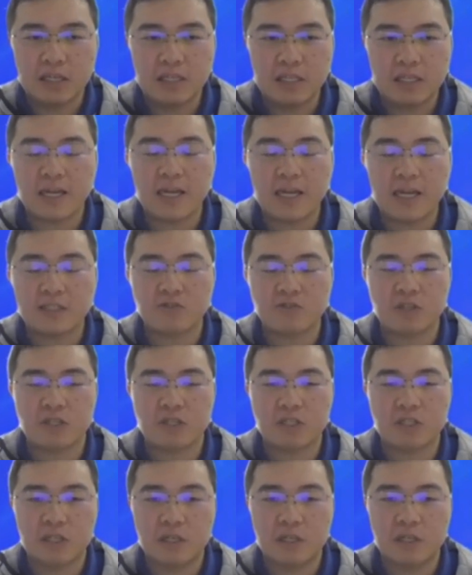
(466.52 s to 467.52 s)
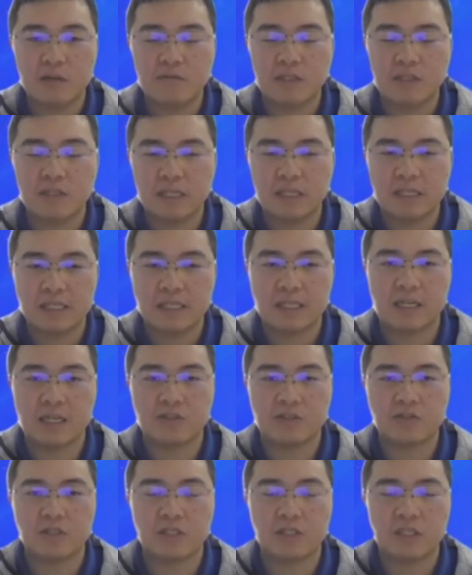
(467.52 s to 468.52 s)
industry, in the current
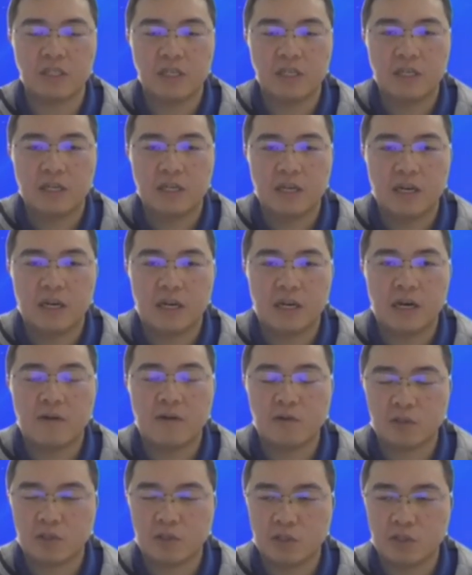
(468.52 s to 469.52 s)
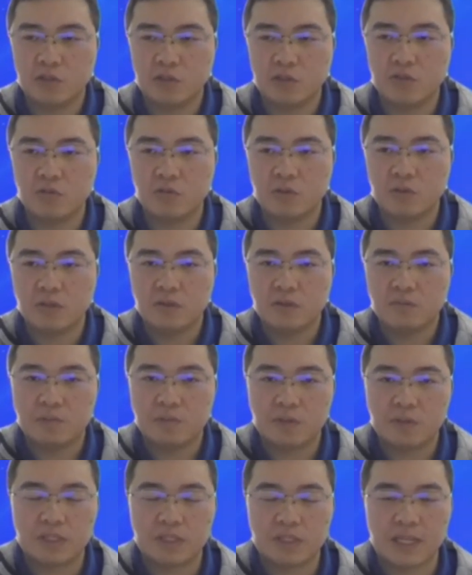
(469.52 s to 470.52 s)
industry, our two
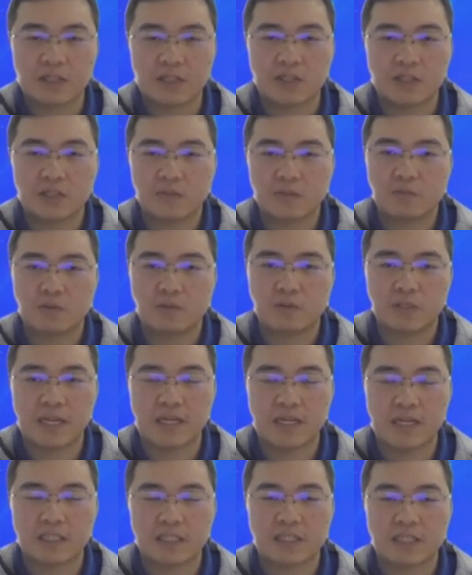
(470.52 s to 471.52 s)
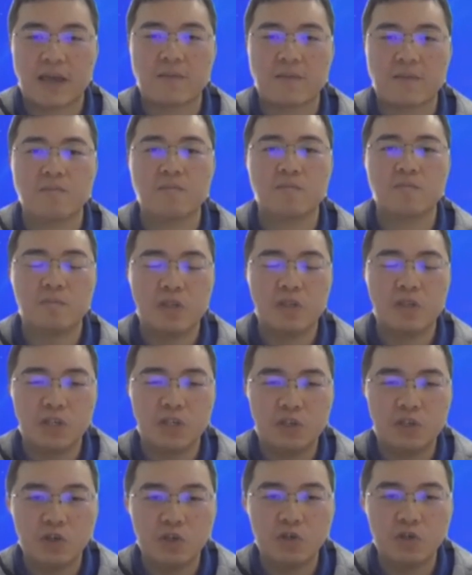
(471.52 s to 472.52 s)
product can be
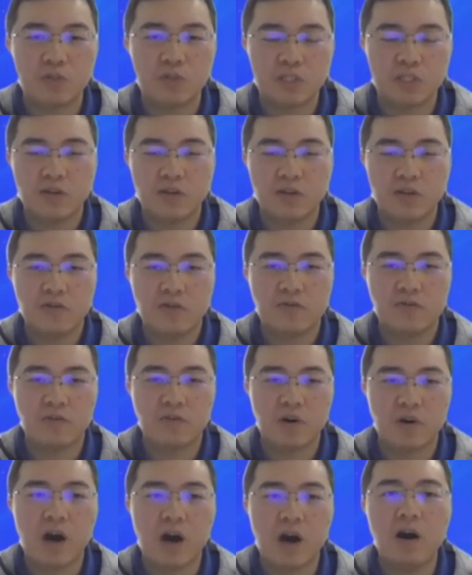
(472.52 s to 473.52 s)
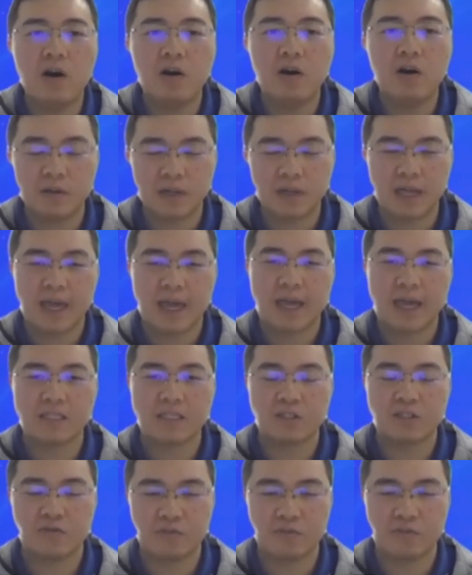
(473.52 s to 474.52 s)
used for all
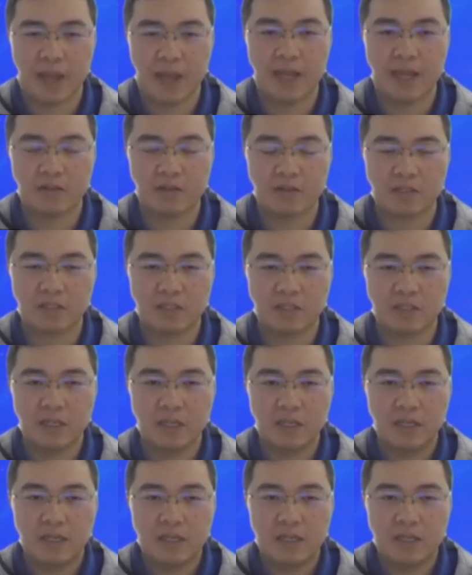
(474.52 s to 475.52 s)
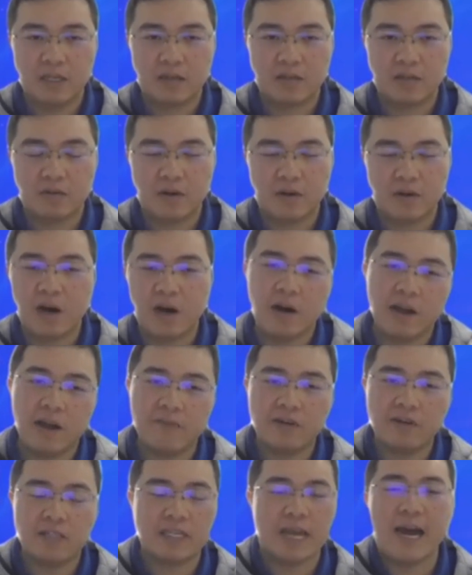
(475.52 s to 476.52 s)
kinds of panels.
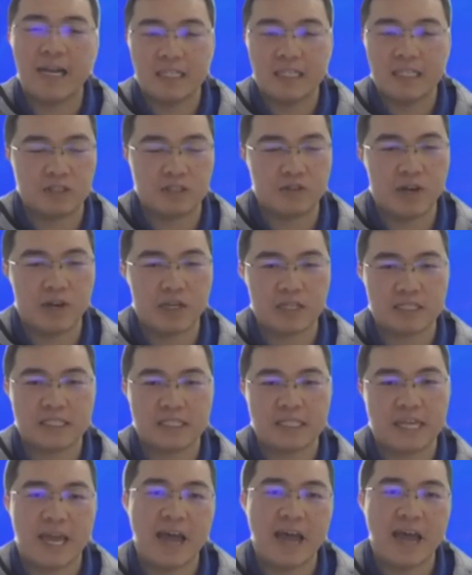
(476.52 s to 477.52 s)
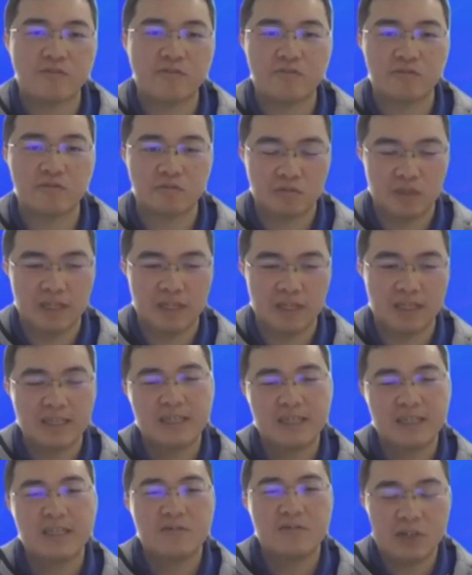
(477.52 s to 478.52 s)
However, the other trackers, they have to
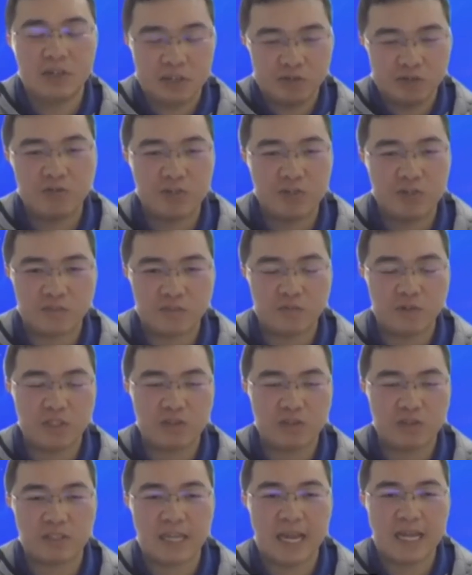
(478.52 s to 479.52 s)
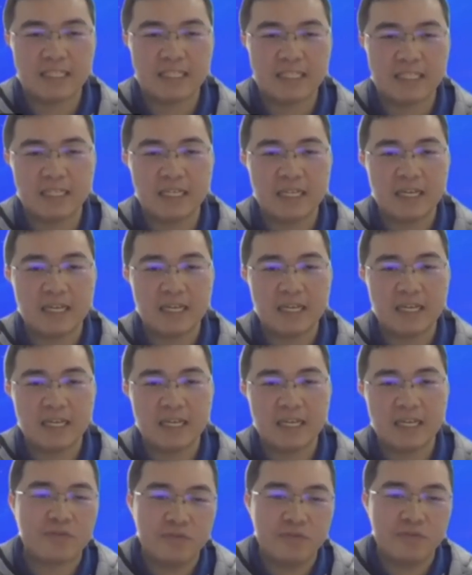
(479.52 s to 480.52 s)
redo the wind tunnel testing,
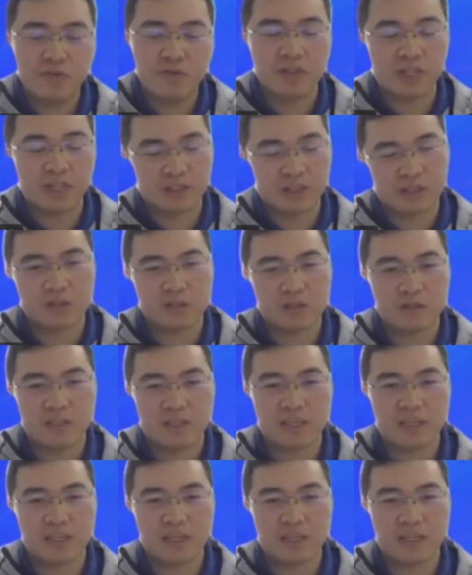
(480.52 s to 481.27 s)
and before they